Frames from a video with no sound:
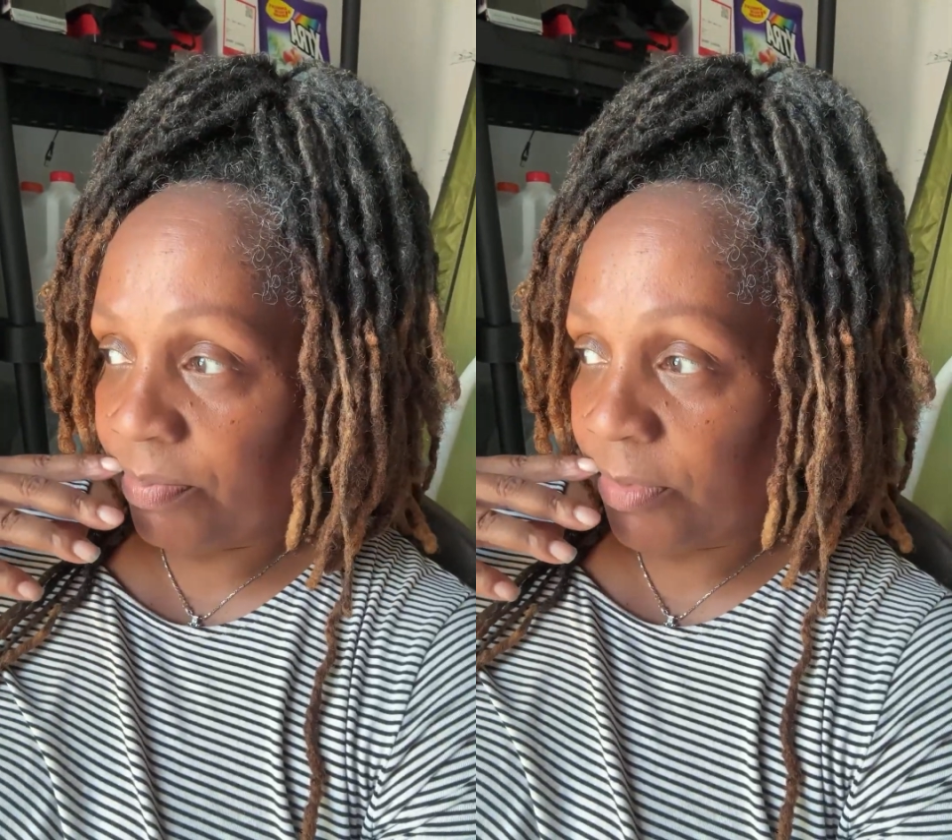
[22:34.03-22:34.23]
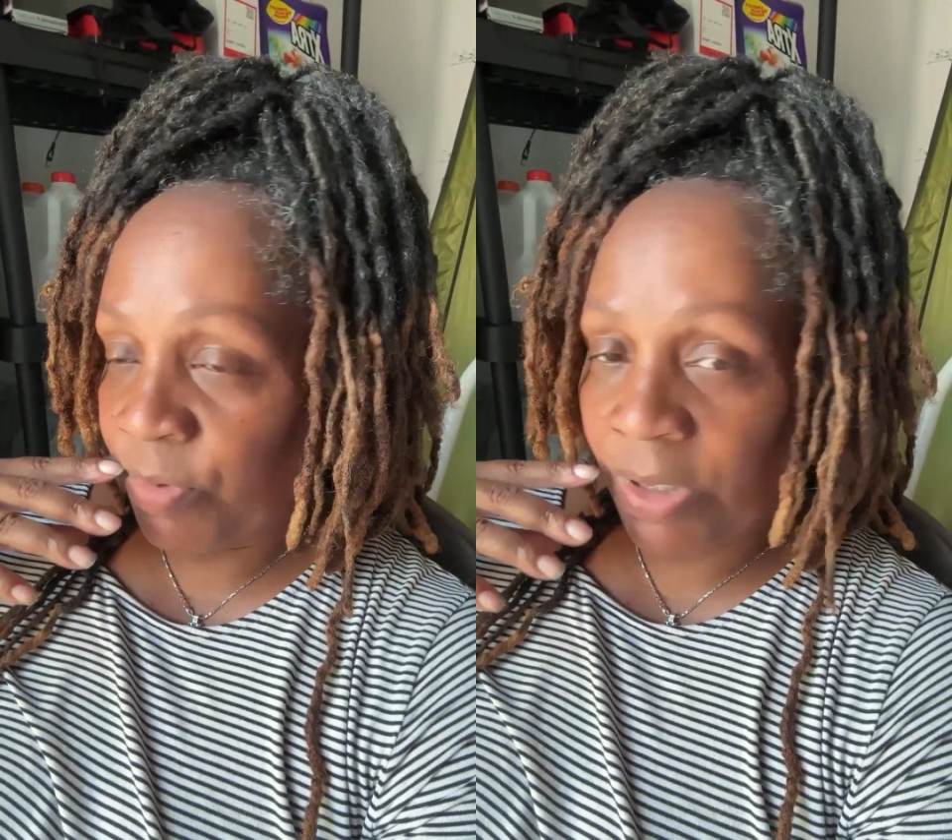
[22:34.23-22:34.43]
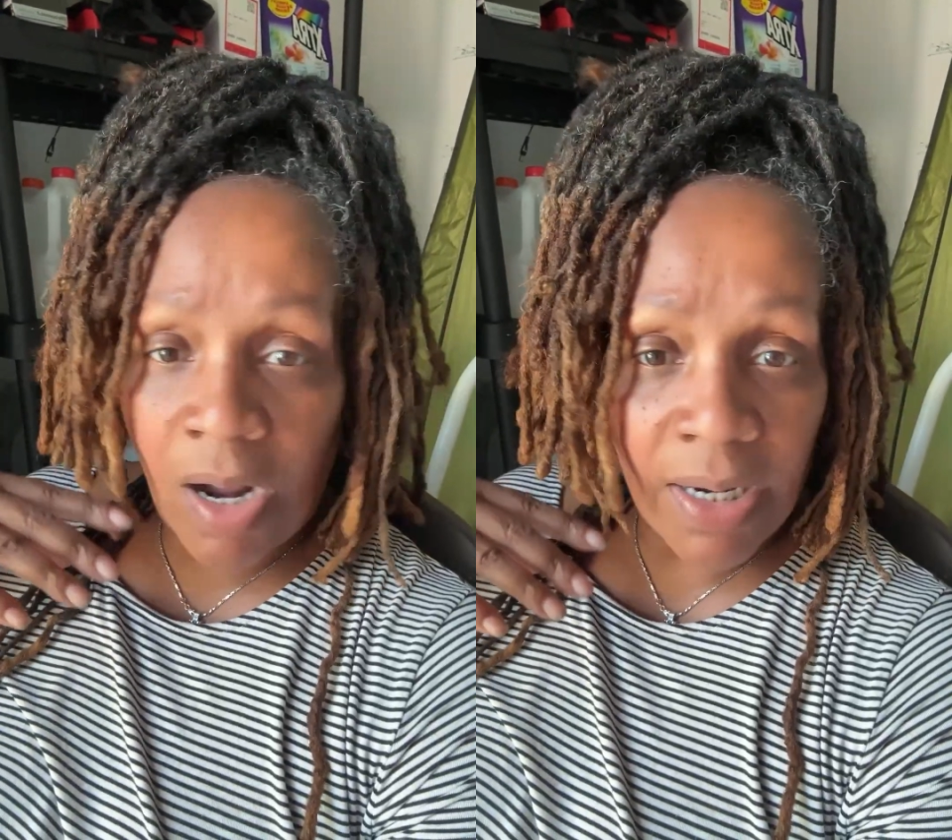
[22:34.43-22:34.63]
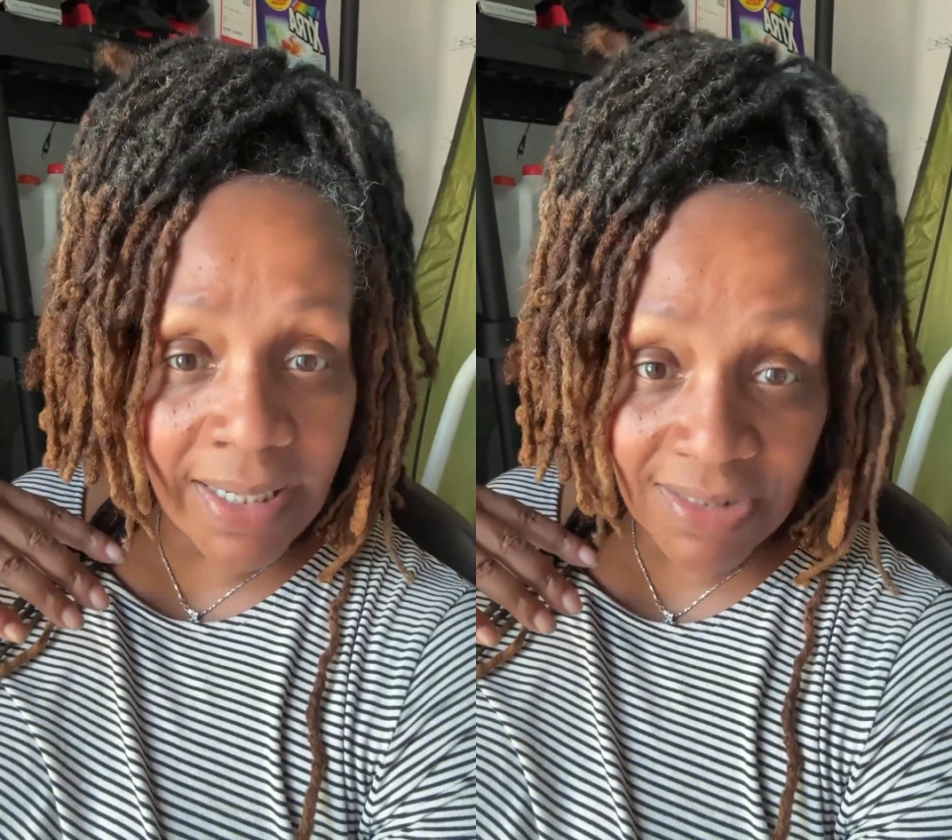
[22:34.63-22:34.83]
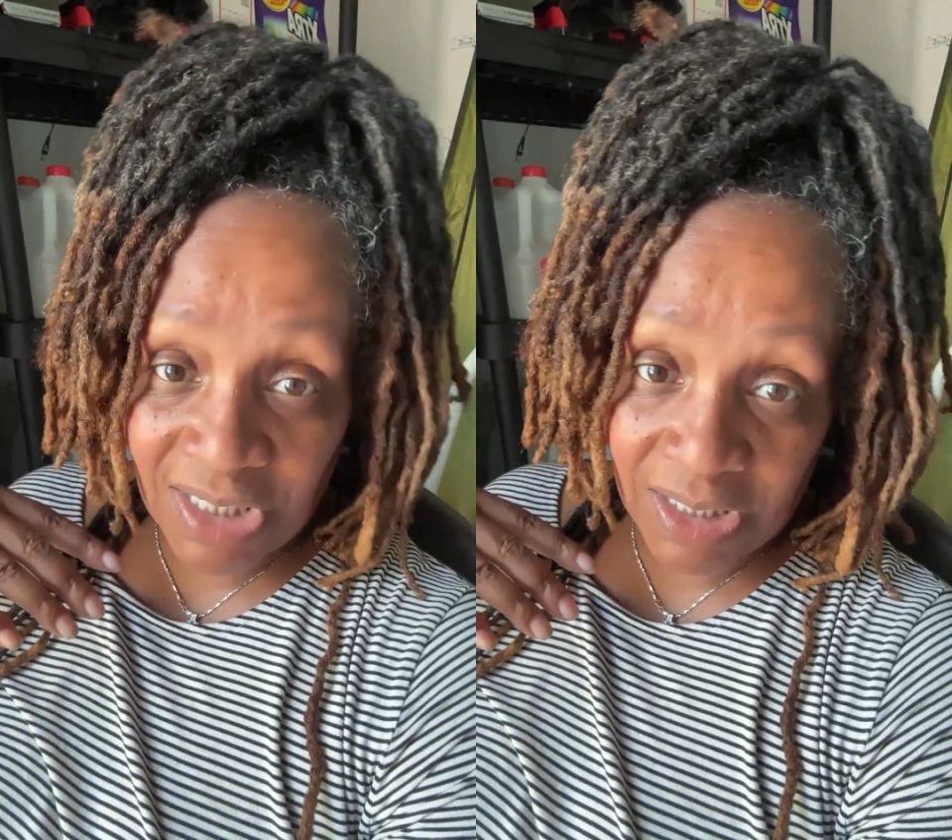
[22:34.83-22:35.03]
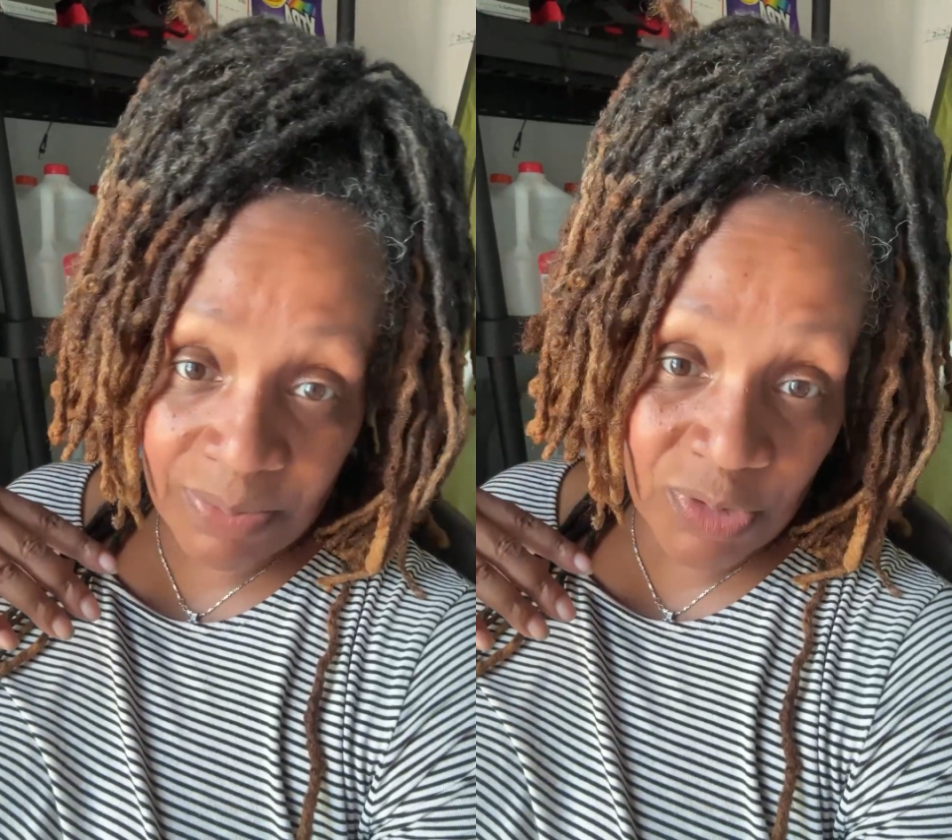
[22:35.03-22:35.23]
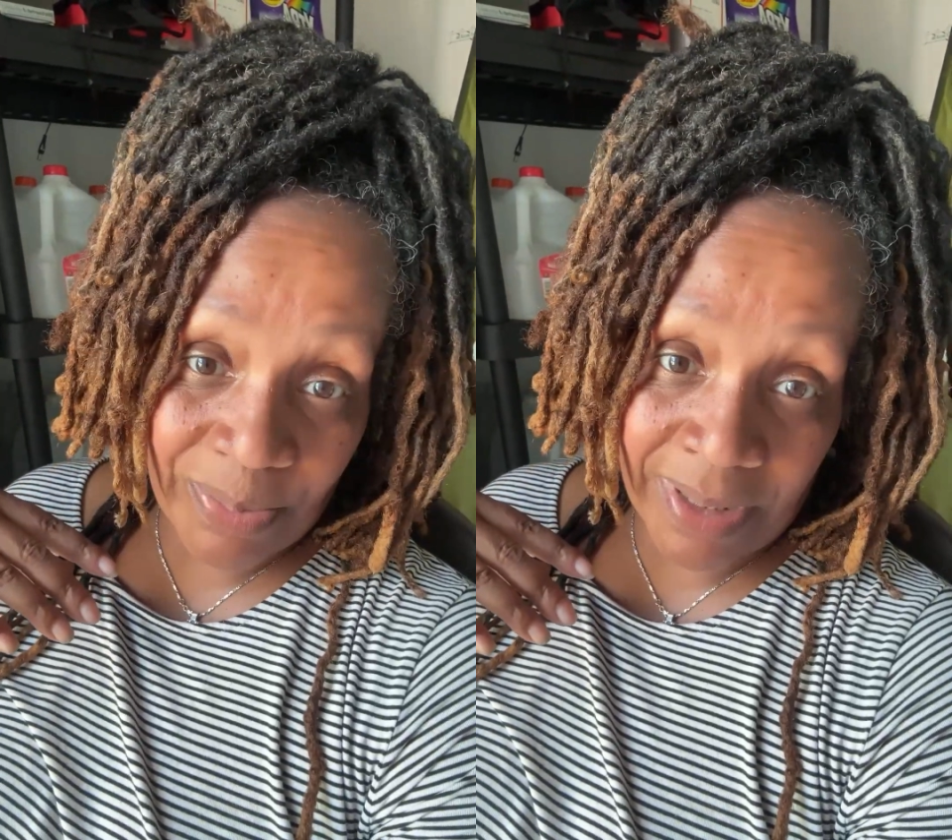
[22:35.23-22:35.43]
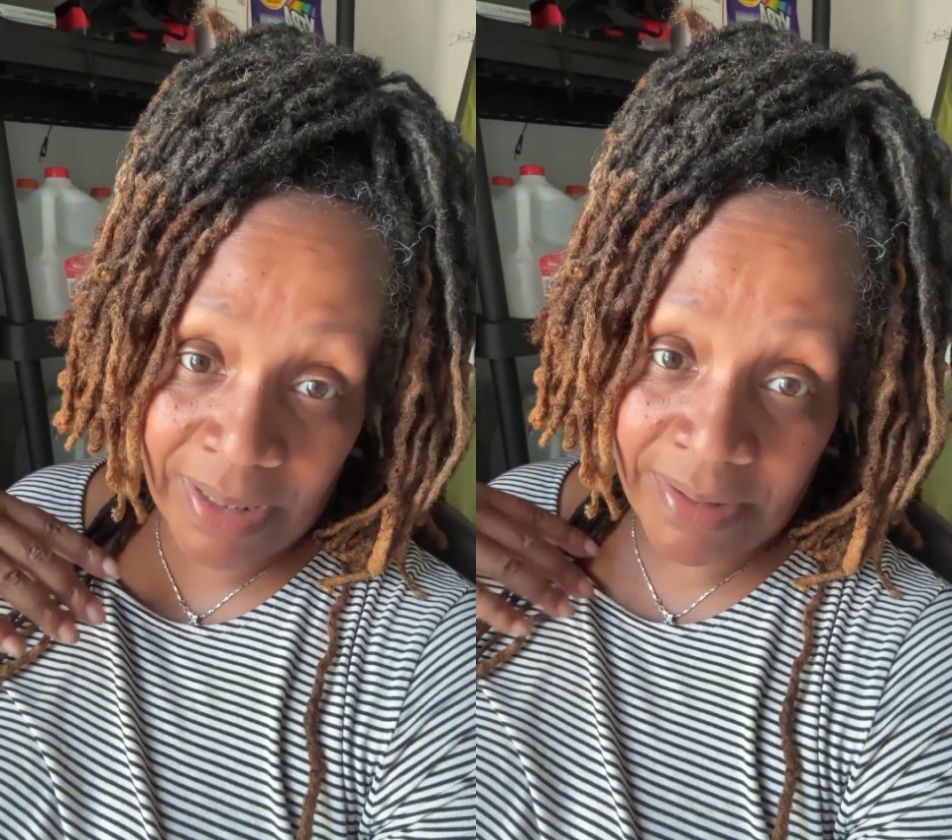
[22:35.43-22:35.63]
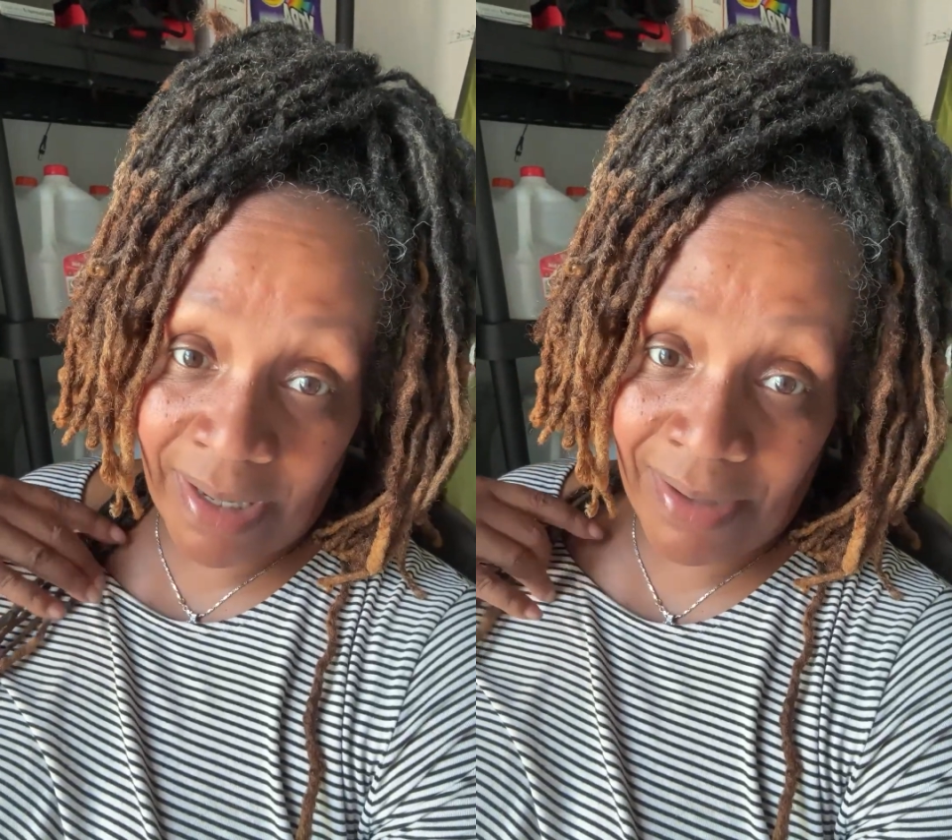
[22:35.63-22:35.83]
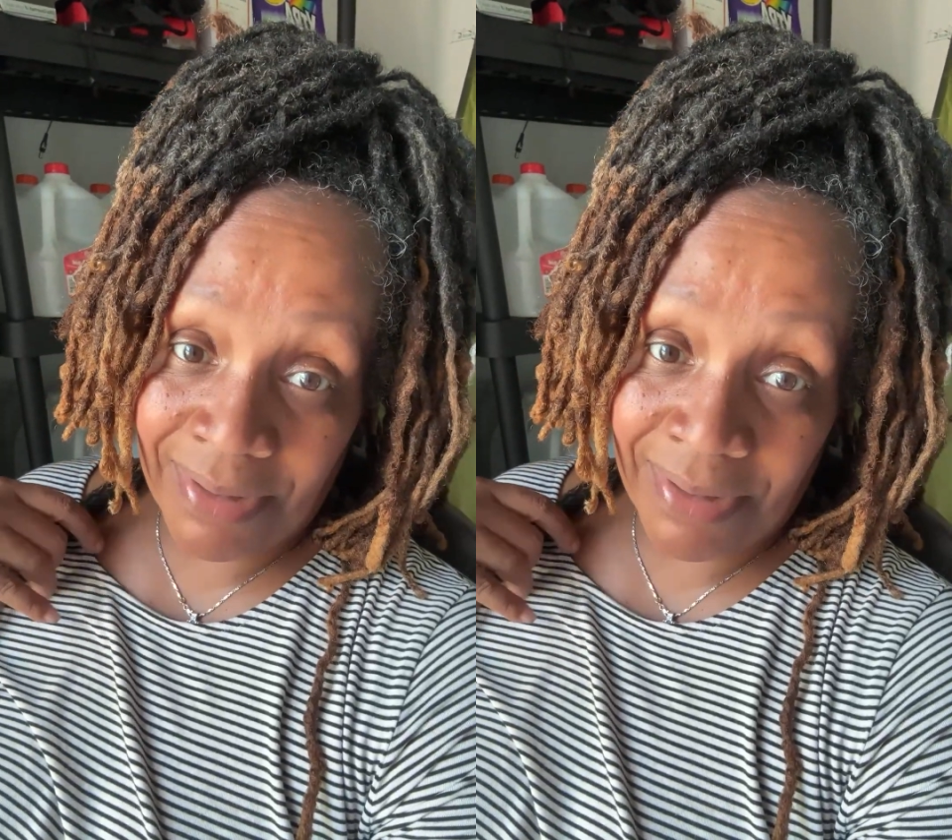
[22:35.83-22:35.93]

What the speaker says: with all that chicken poop in there, y'all,